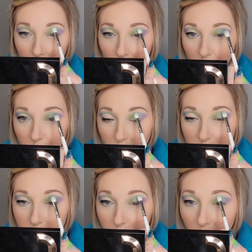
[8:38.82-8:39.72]
And I'm
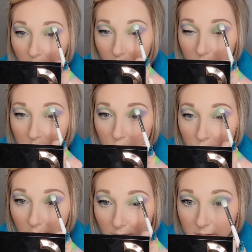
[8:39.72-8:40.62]
just bringing these
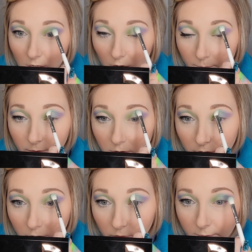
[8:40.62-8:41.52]
shades up a
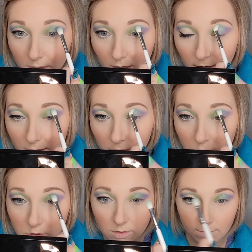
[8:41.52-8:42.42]
little bit higher
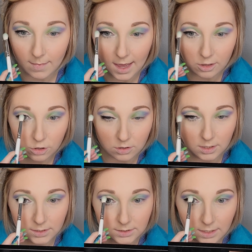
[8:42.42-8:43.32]
to match
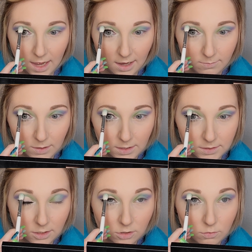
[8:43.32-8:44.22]
this side, because
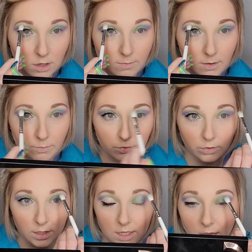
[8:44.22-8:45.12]
I do come up
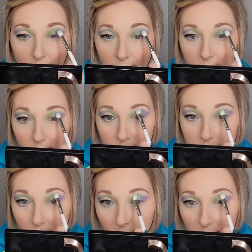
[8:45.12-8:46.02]
pretty high on that
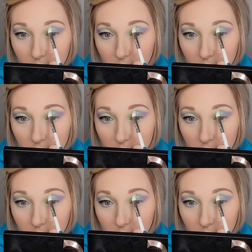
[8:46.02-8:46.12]
side.